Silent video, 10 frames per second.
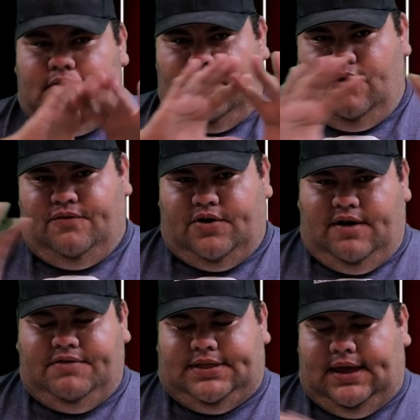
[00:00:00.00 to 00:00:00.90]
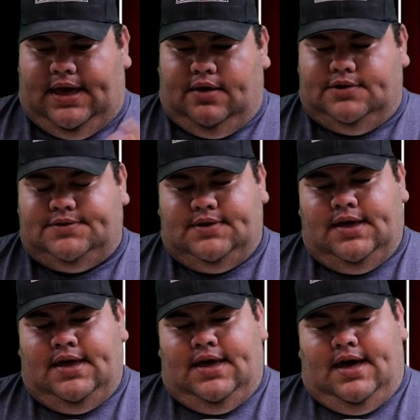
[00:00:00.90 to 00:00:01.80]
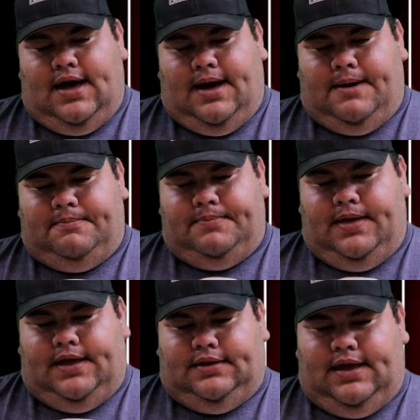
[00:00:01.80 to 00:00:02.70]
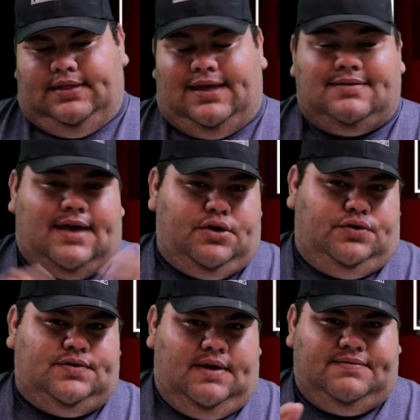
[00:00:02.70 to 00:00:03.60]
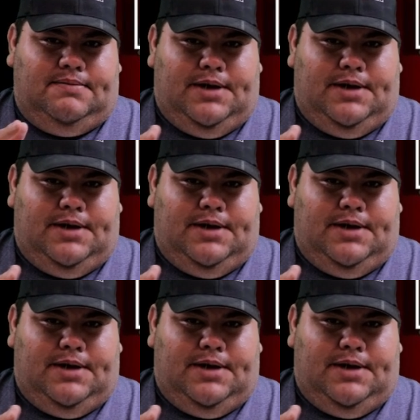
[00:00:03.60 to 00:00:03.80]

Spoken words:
over everything else. And that's how you save the